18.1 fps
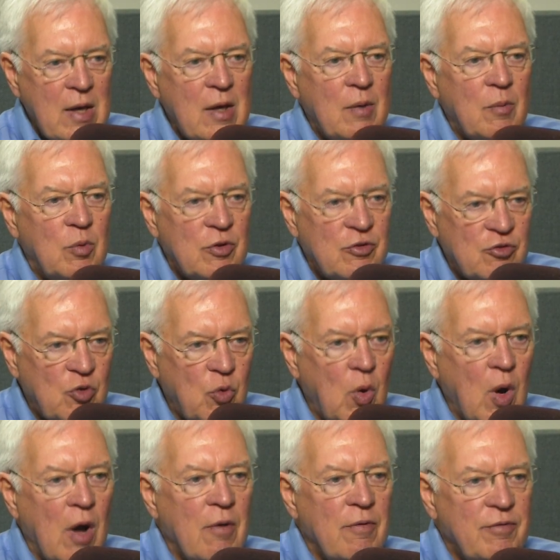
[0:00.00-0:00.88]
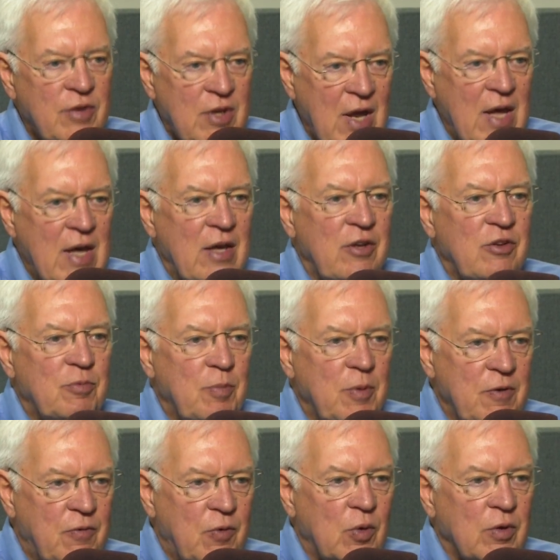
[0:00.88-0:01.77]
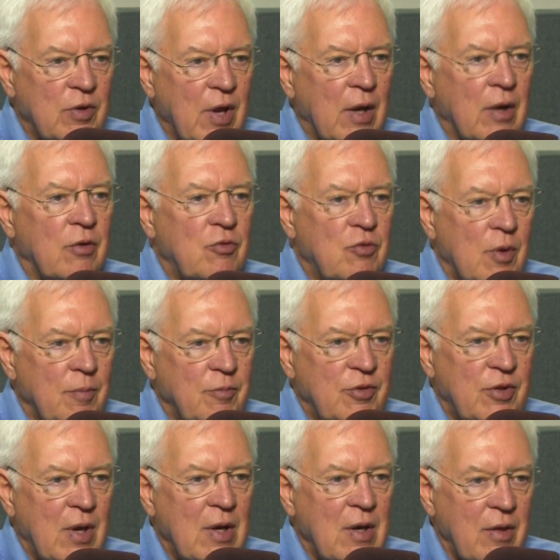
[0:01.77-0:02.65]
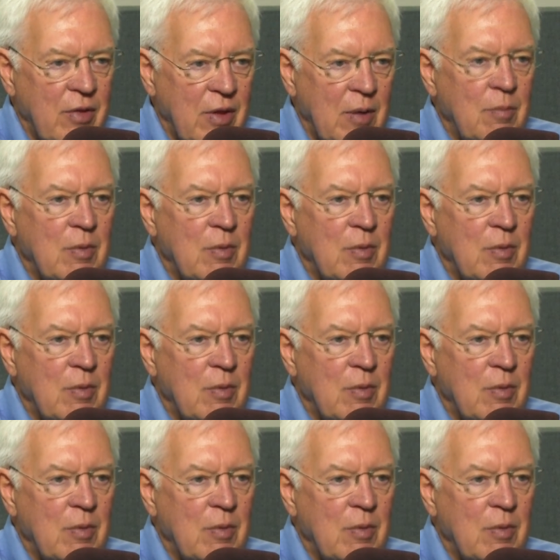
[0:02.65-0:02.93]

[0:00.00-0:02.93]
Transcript: it was 12 days before Donald Trump said anything,